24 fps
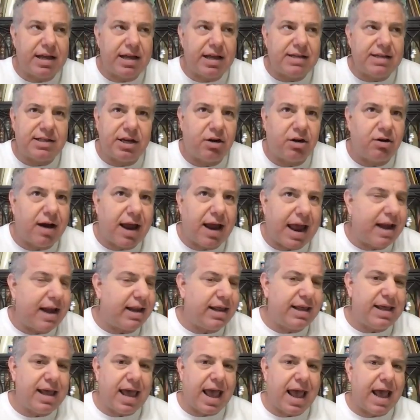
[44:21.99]
Is there
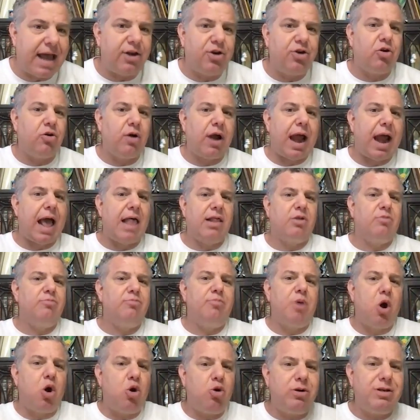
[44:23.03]
any Edgar Allan
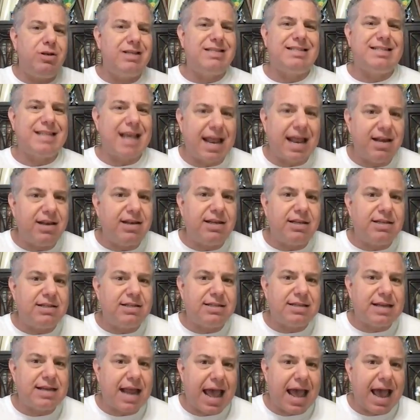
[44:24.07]
Poe
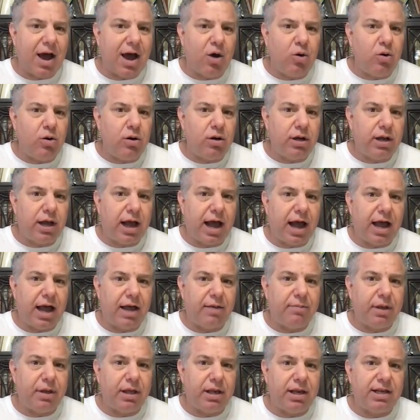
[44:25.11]
descendants now?
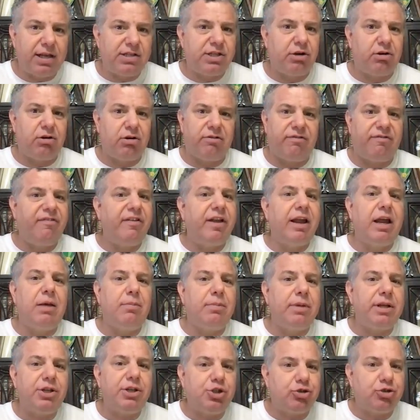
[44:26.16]
I mean, is there a
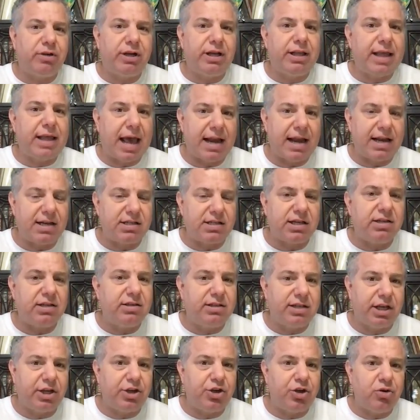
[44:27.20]
family tree that is
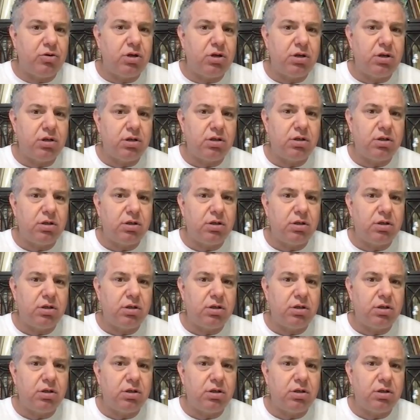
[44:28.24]
continued?